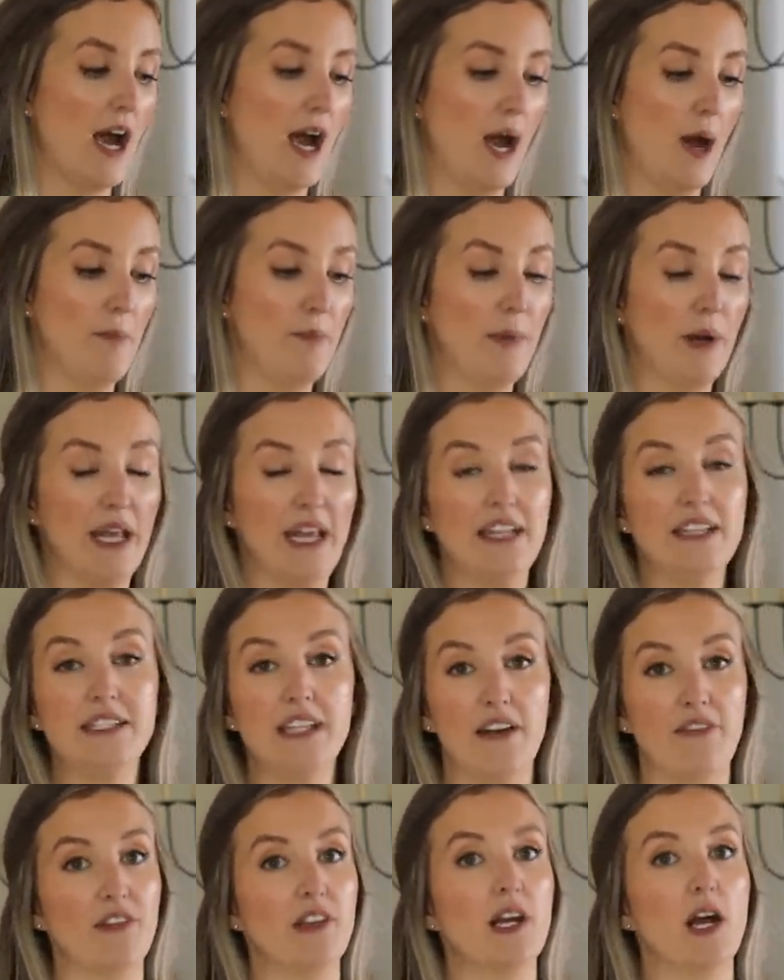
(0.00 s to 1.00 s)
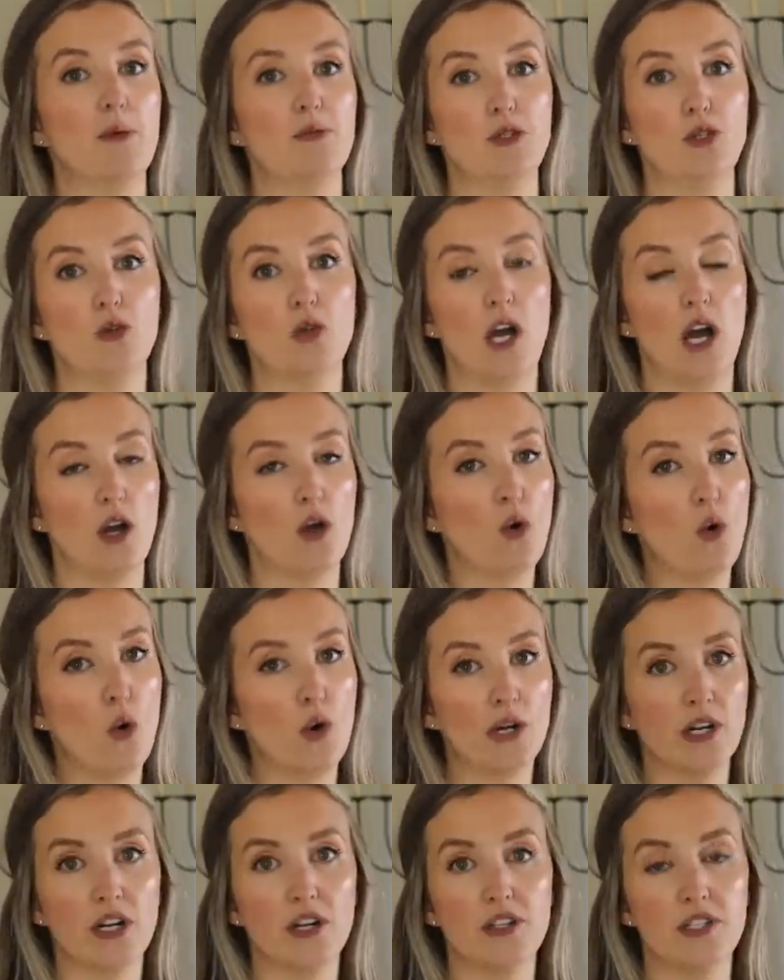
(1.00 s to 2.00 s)
But it definitely helps you cut
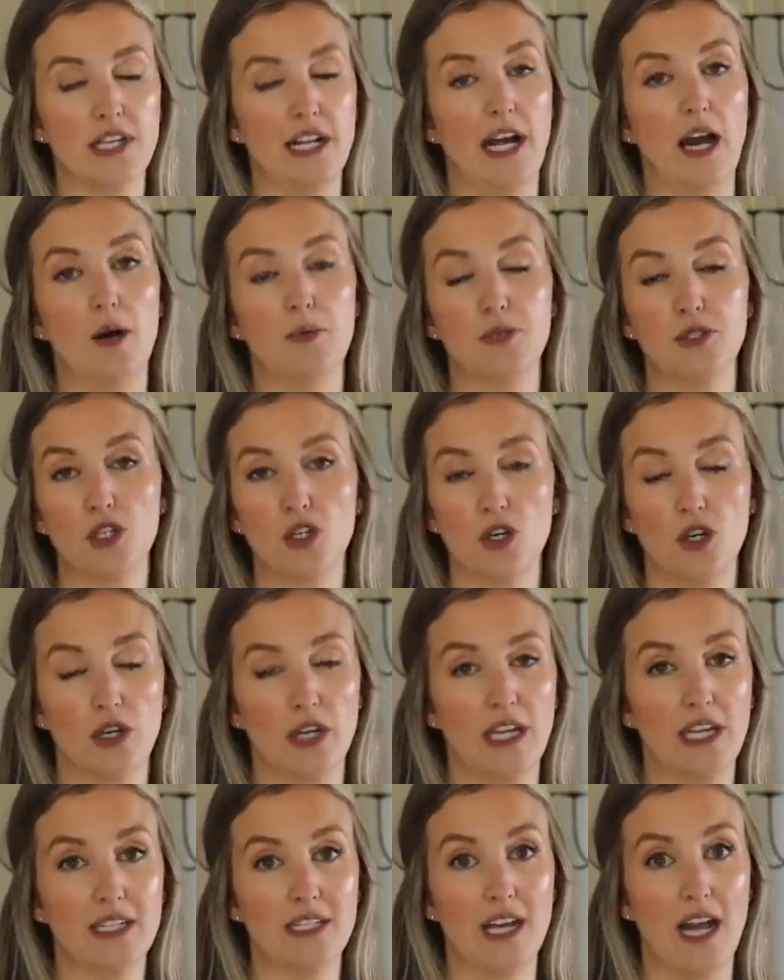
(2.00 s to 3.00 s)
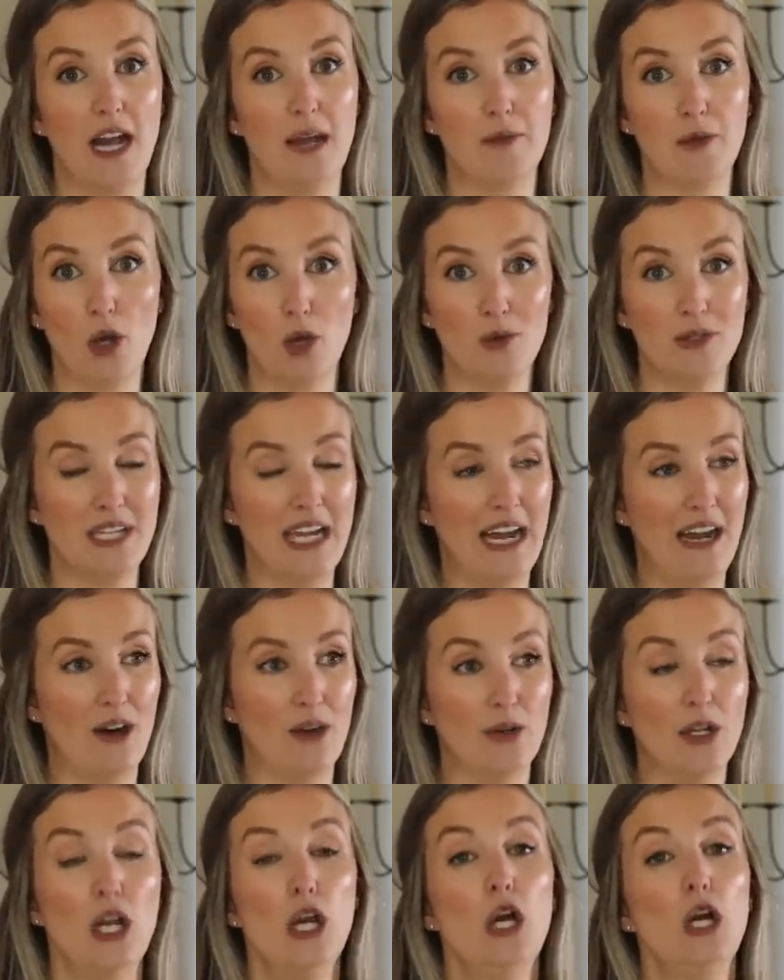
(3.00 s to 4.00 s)
corners. It helps cooking time go
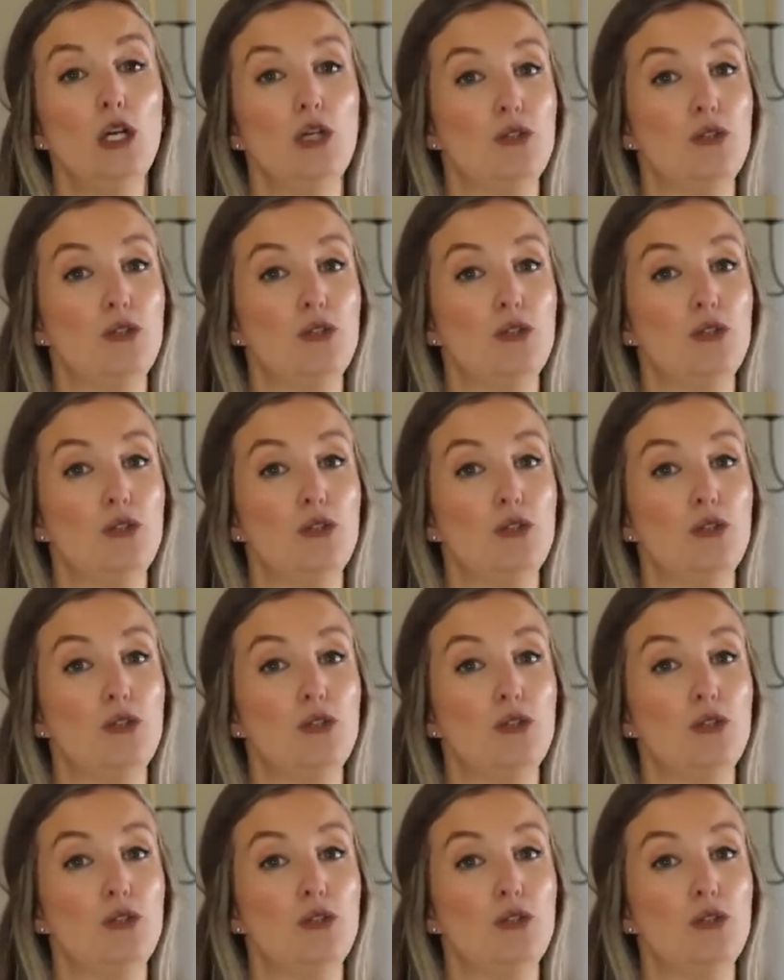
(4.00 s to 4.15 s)
down.